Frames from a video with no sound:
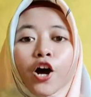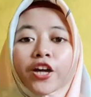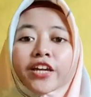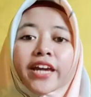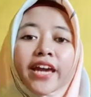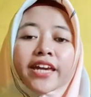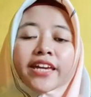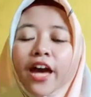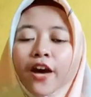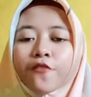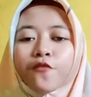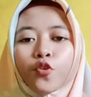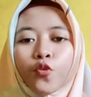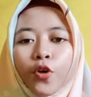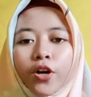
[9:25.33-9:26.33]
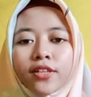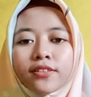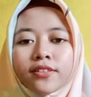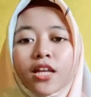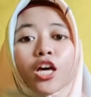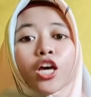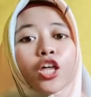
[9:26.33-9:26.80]
Okay everyone,
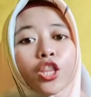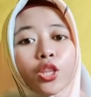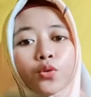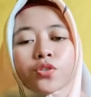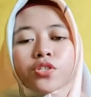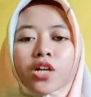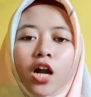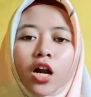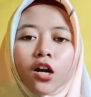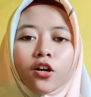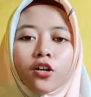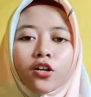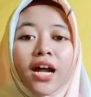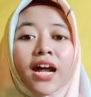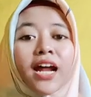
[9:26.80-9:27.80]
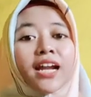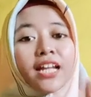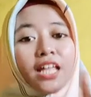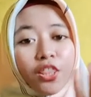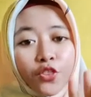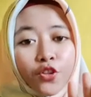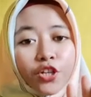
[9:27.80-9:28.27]
those are
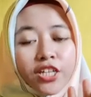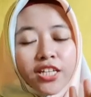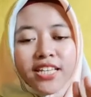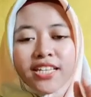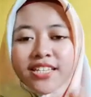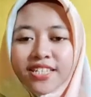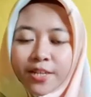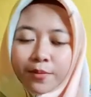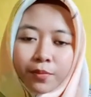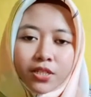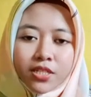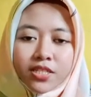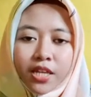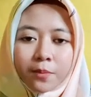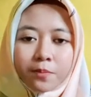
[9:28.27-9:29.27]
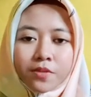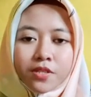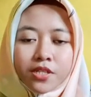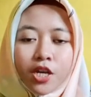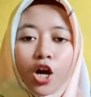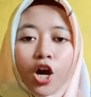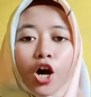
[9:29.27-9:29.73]
the 3 simple
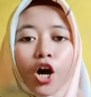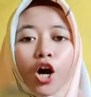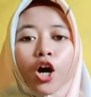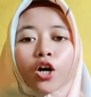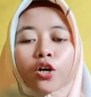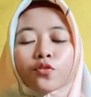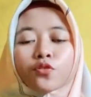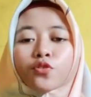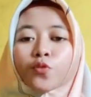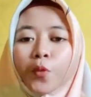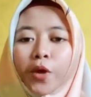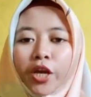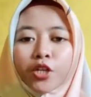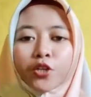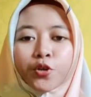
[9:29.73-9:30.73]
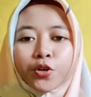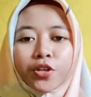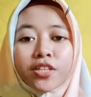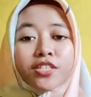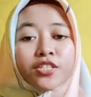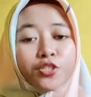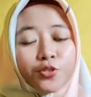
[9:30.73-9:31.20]
steps how to
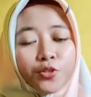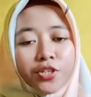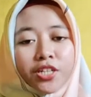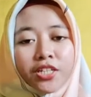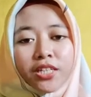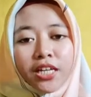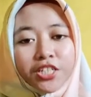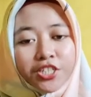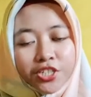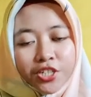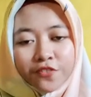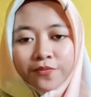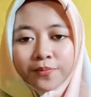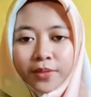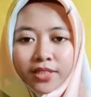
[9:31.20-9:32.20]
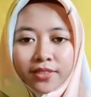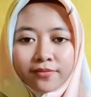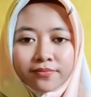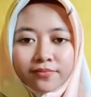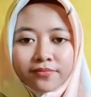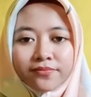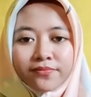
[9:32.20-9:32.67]
increase student achievement.
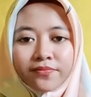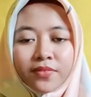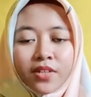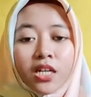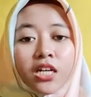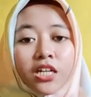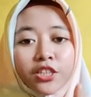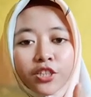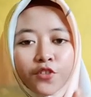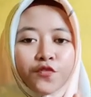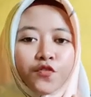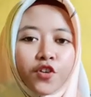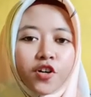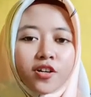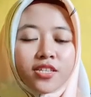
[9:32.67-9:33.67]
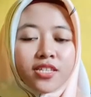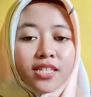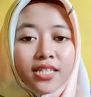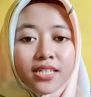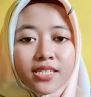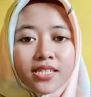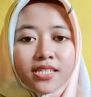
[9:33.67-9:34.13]
The first
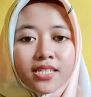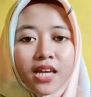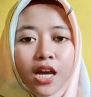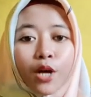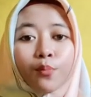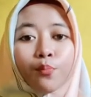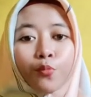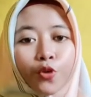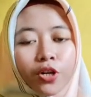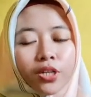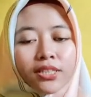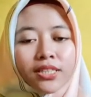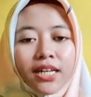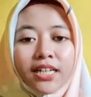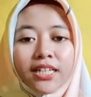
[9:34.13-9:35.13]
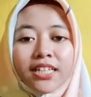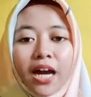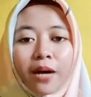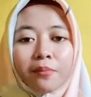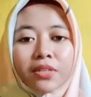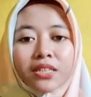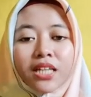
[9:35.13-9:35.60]
is build a
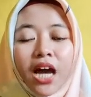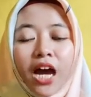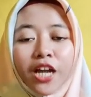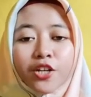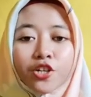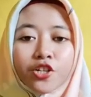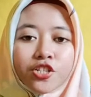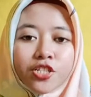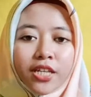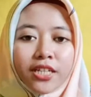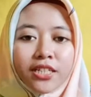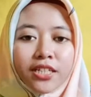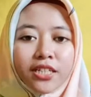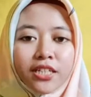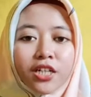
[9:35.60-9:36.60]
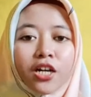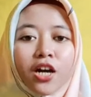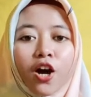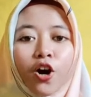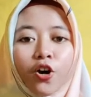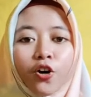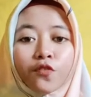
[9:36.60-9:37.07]
common understanding
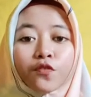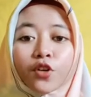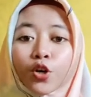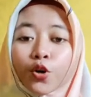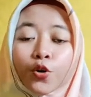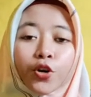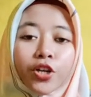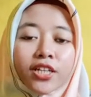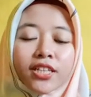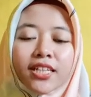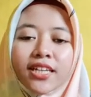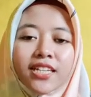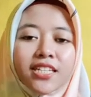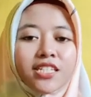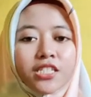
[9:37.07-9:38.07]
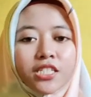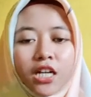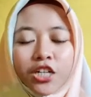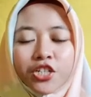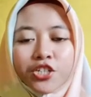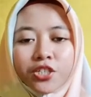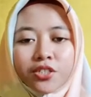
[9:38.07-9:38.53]
of grid
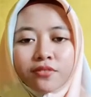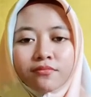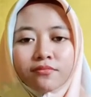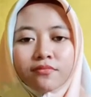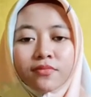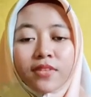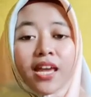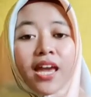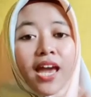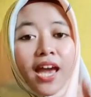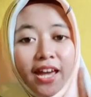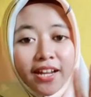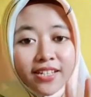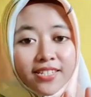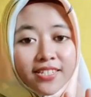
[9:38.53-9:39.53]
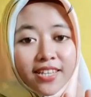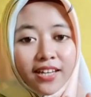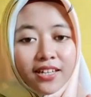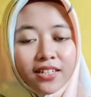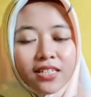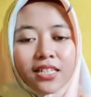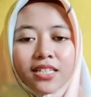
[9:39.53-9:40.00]
instruction. And the
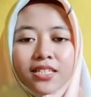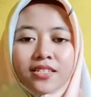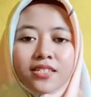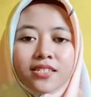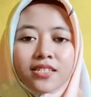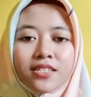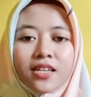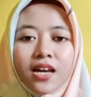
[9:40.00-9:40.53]
second is